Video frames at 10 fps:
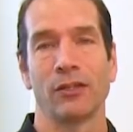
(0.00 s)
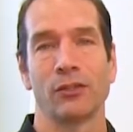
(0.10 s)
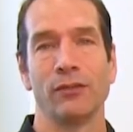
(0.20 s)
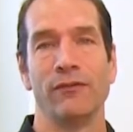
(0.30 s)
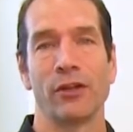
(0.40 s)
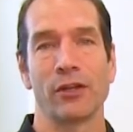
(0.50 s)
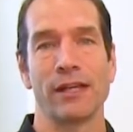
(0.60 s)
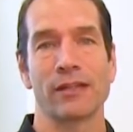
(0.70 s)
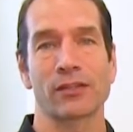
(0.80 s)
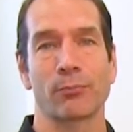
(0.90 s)
to the
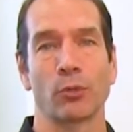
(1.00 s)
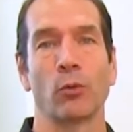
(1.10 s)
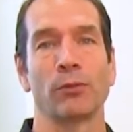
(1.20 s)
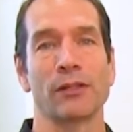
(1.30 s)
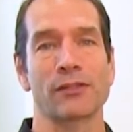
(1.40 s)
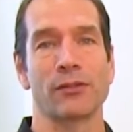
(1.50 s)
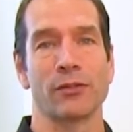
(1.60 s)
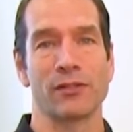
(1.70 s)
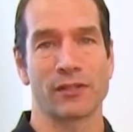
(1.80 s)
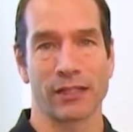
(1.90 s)
Varidesk Pro Plus
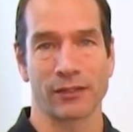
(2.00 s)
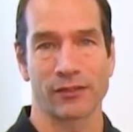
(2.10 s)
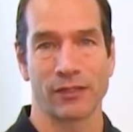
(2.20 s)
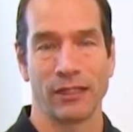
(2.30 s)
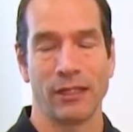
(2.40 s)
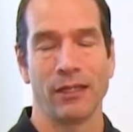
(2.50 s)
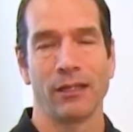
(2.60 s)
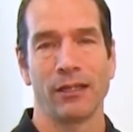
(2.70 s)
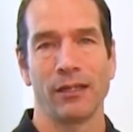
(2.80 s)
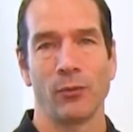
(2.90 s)
36.
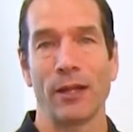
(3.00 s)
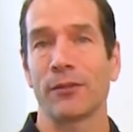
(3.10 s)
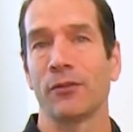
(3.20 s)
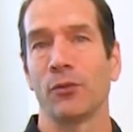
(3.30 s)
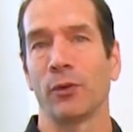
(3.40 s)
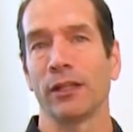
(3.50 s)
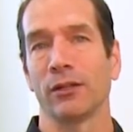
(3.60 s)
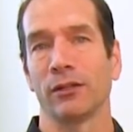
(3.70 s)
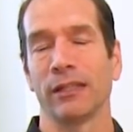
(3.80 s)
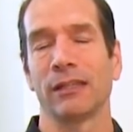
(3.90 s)
And rather than write
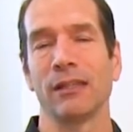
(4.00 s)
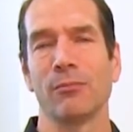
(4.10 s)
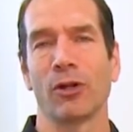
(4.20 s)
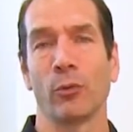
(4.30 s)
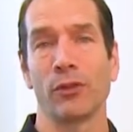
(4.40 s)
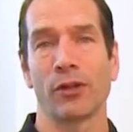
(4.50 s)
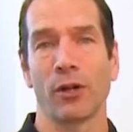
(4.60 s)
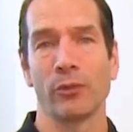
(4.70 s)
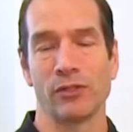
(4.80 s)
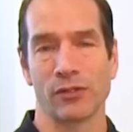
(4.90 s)
you a lengthy email, we
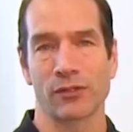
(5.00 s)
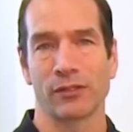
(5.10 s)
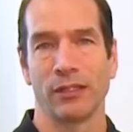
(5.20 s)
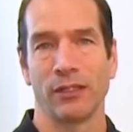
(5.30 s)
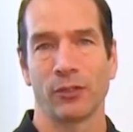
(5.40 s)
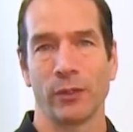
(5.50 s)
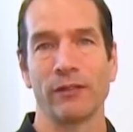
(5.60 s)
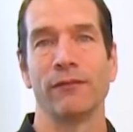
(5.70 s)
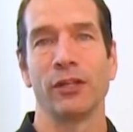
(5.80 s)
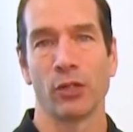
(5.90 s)
thought we'd just
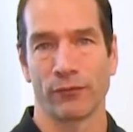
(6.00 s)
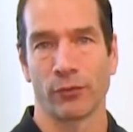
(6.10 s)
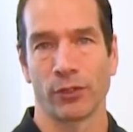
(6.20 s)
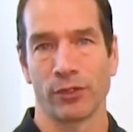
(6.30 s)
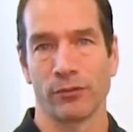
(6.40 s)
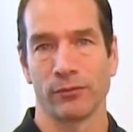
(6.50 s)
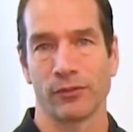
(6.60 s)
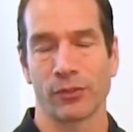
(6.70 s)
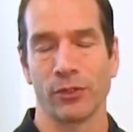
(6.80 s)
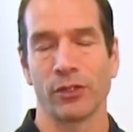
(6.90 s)
create a video for you.
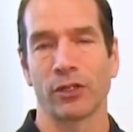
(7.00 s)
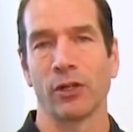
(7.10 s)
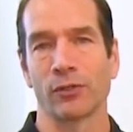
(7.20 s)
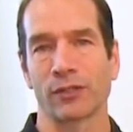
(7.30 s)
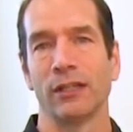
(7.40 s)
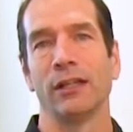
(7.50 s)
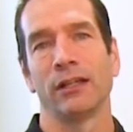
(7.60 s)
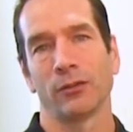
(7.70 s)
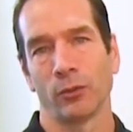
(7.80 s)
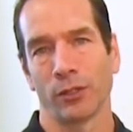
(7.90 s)
So here it goes.
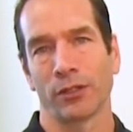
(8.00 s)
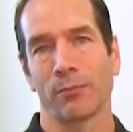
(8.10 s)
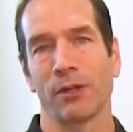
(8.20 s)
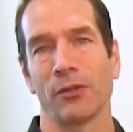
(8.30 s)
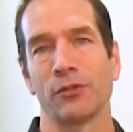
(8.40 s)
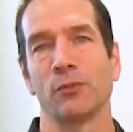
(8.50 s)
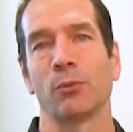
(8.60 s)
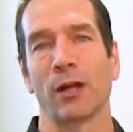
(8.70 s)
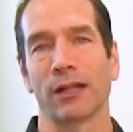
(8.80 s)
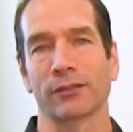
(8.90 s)
We're going to compare the two
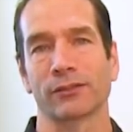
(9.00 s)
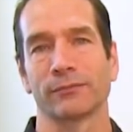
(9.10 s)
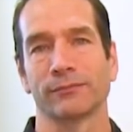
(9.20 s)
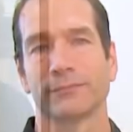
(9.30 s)
products.